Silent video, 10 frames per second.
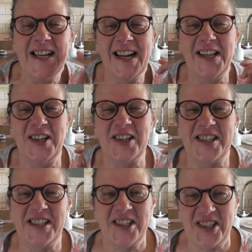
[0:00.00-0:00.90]
I
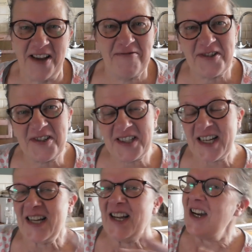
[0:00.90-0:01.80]
look dishevelled.
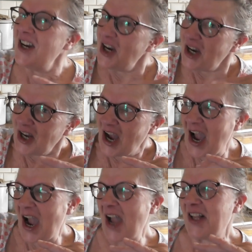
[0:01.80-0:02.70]

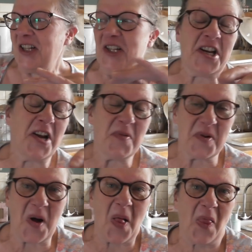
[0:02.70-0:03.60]
You know
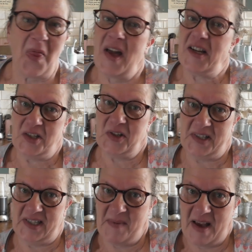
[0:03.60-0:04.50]
what, that took
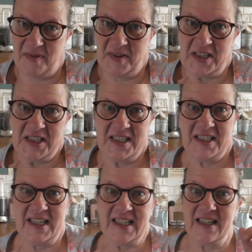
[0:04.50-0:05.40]
some effort,
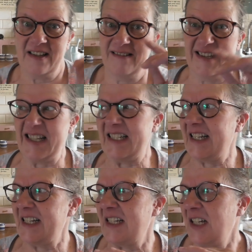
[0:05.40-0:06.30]
it
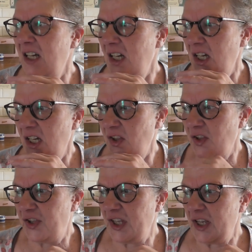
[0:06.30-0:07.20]
did.
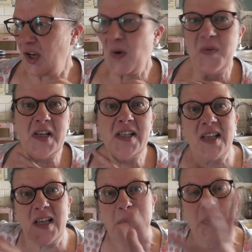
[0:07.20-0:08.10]
The
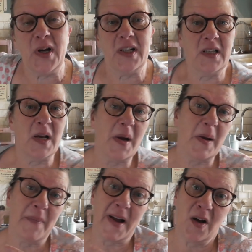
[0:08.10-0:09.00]
obviously putting
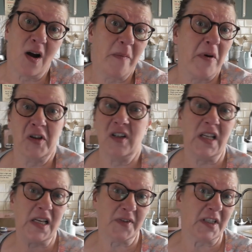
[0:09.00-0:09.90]
the bicarb on and
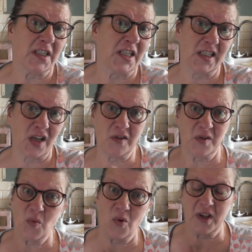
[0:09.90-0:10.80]
leaving it to soak
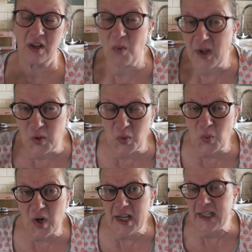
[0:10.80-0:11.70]
and walking away,
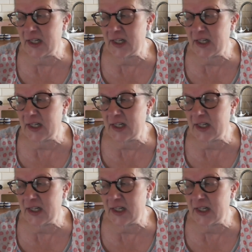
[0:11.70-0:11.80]
great,